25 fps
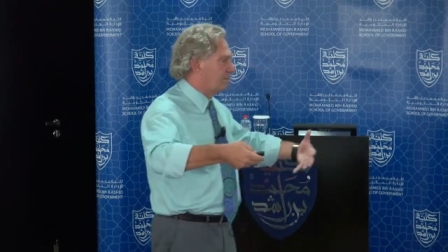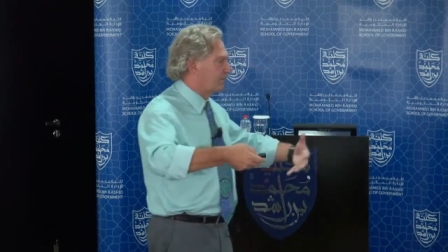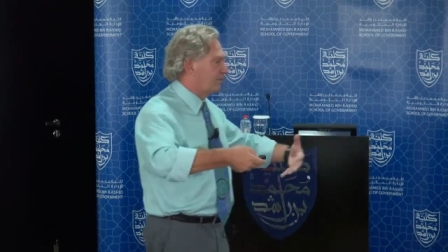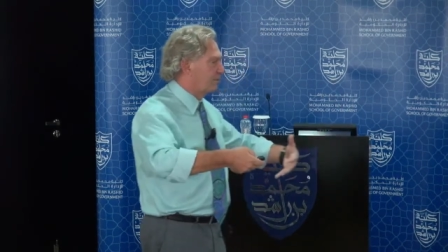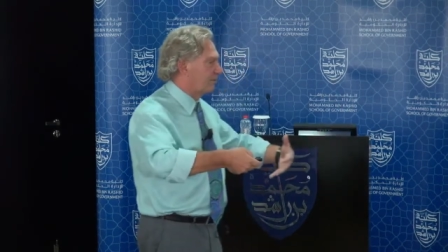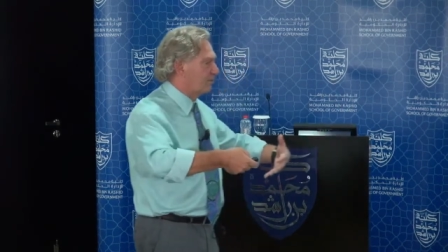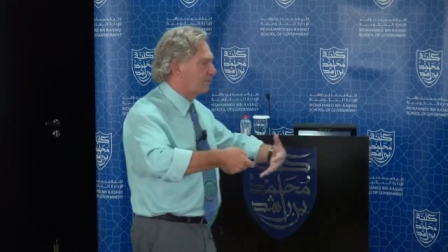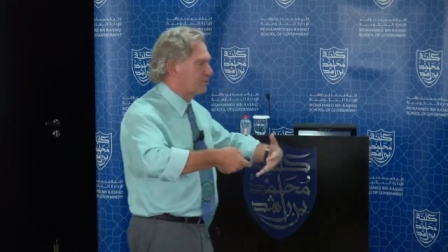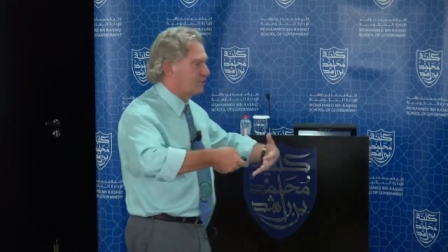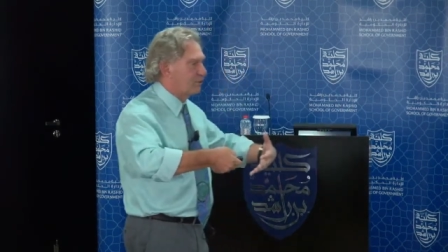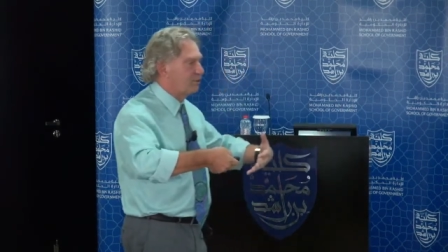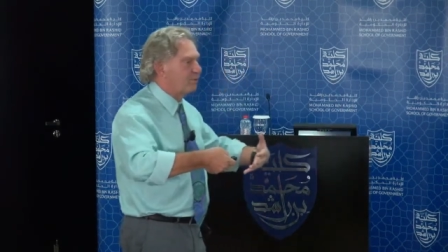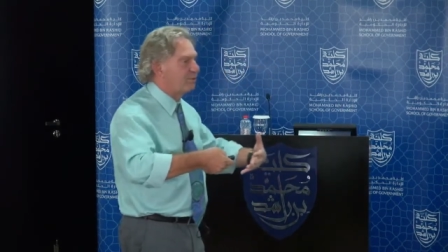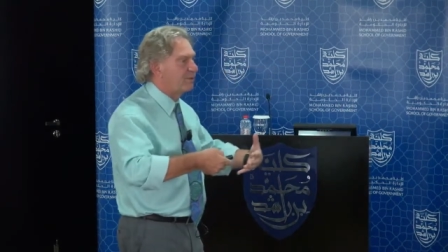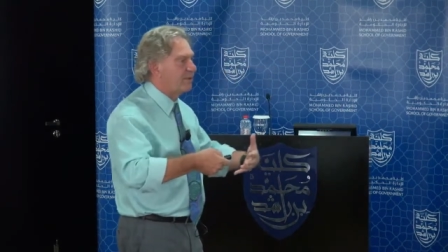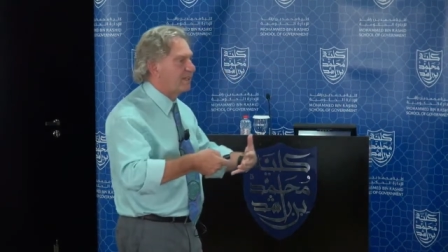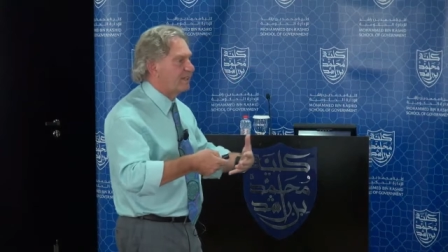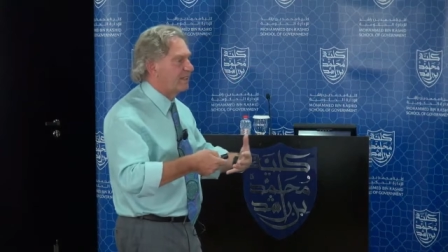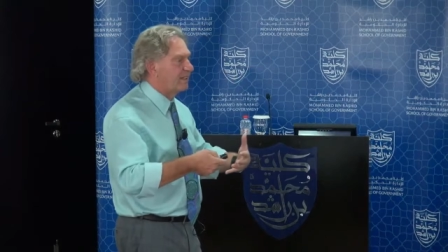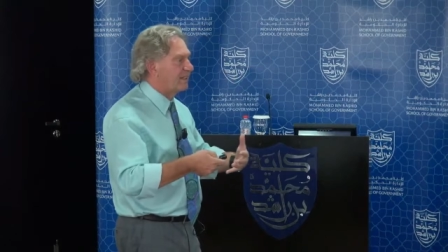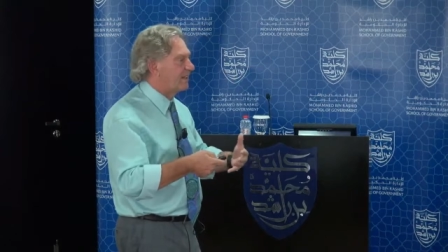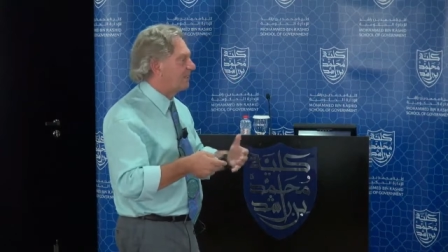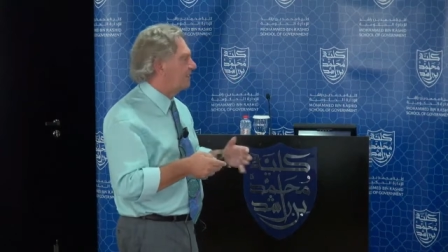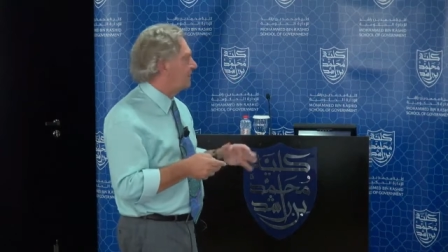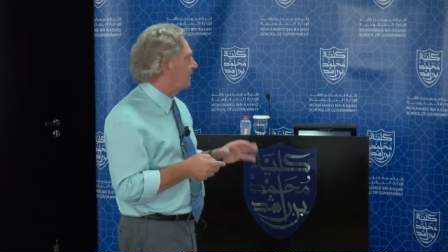
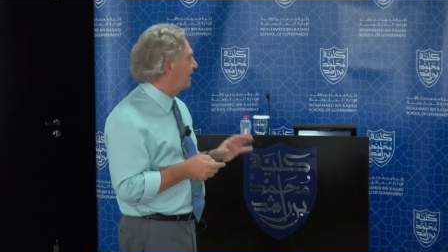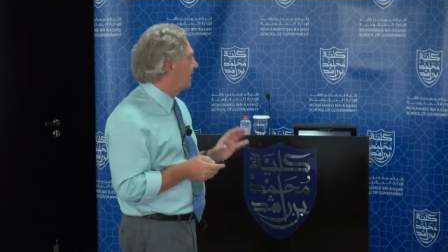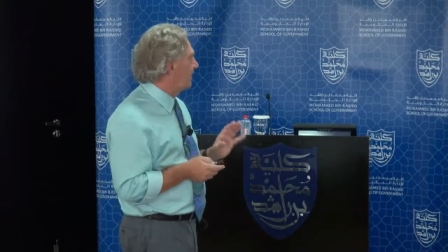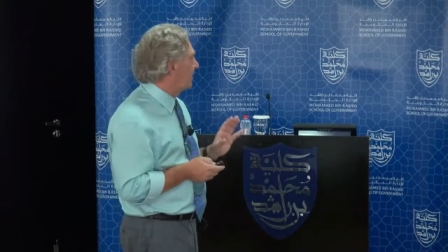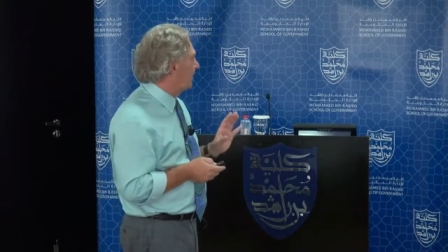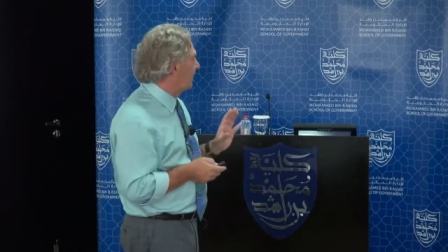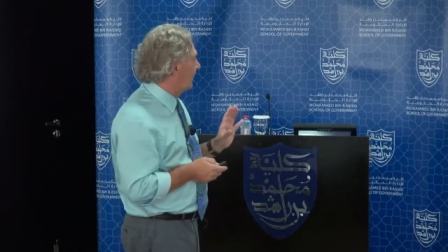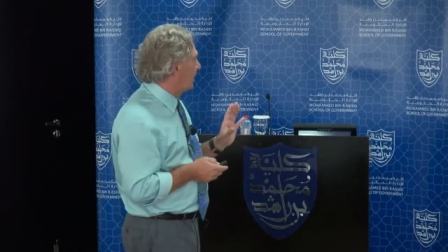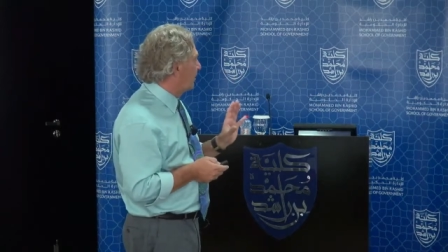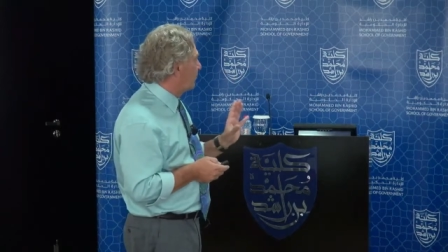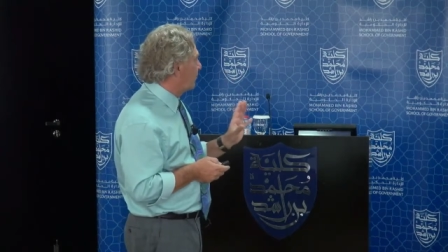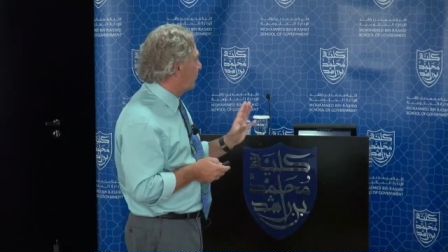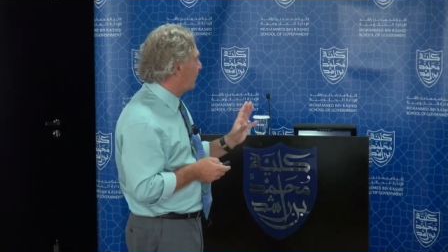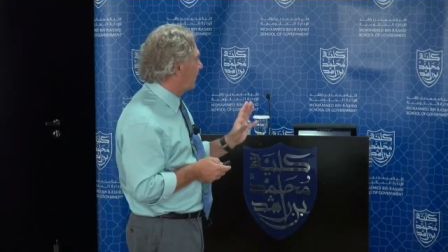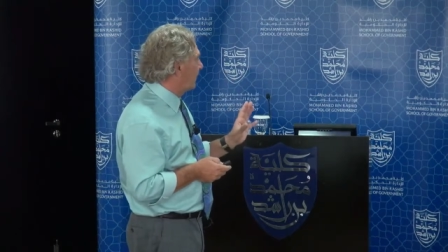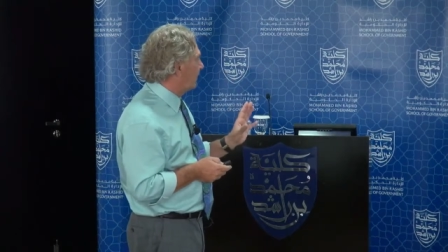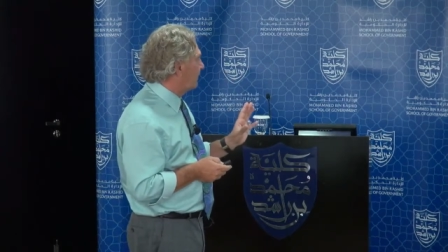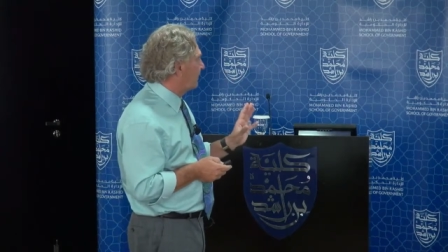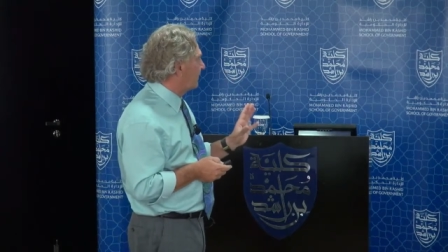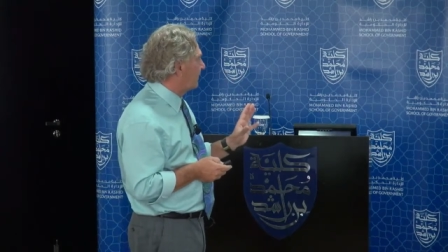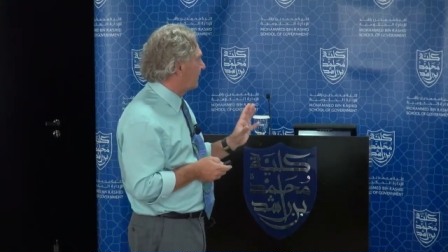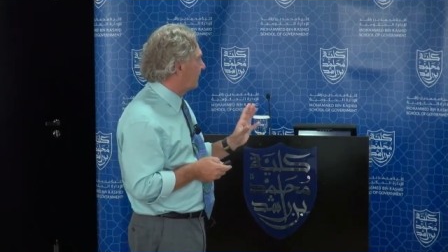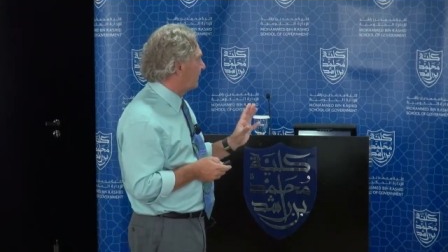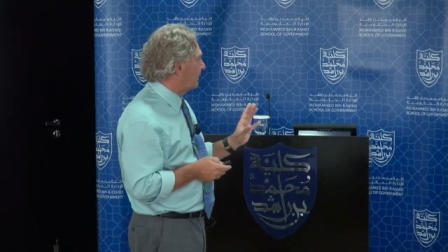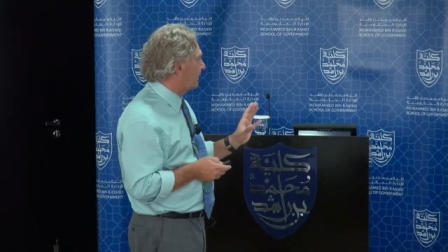consuming it,
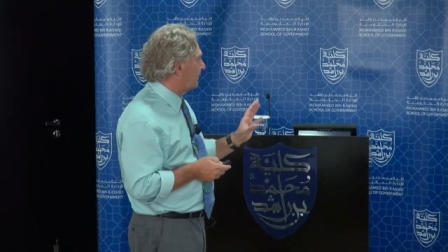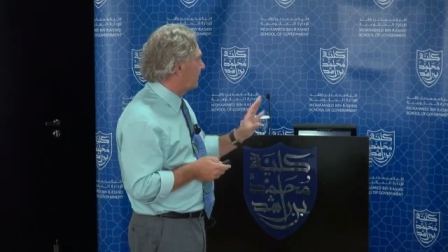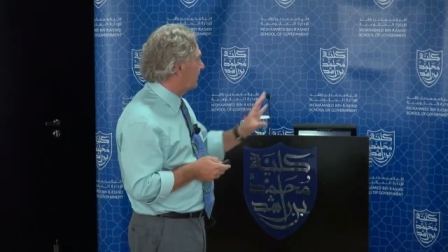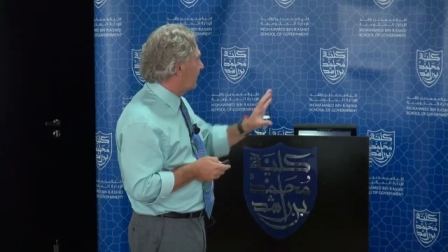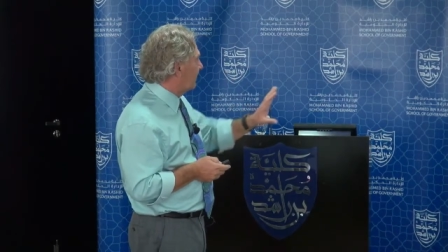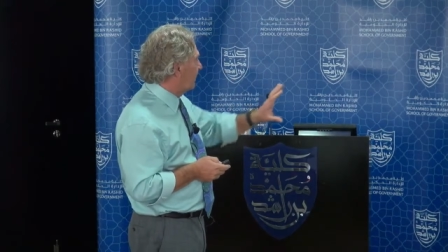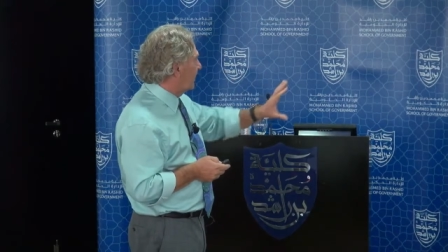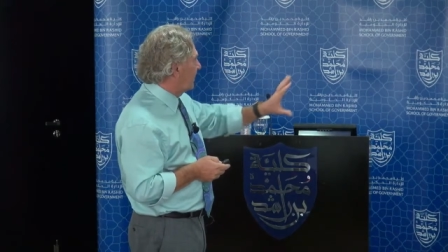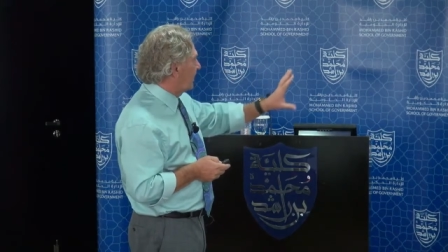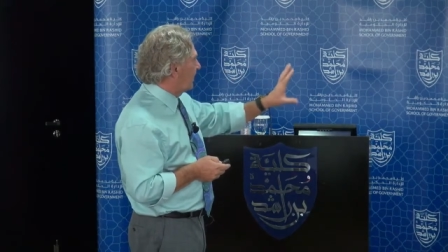embracing it.